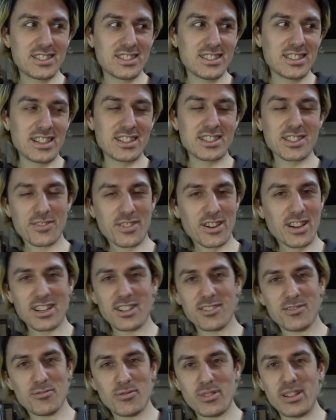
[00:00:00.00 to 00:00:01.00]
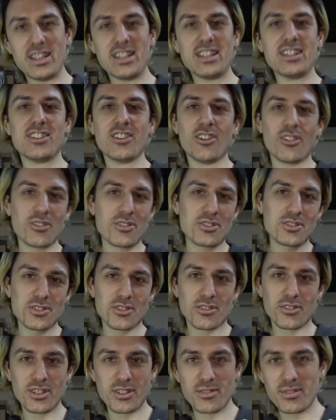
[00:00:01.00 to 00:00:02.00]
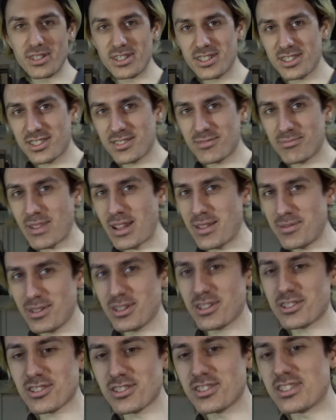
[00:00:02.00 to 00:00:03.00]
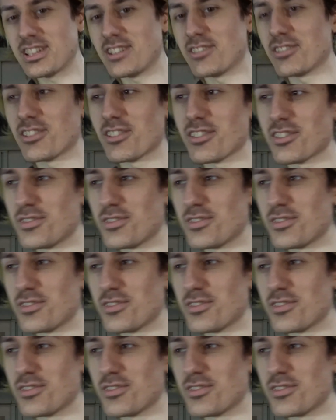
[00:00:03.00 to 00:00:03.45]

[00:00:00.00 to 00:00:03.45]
it's a very weird long story which maybe I should tell in another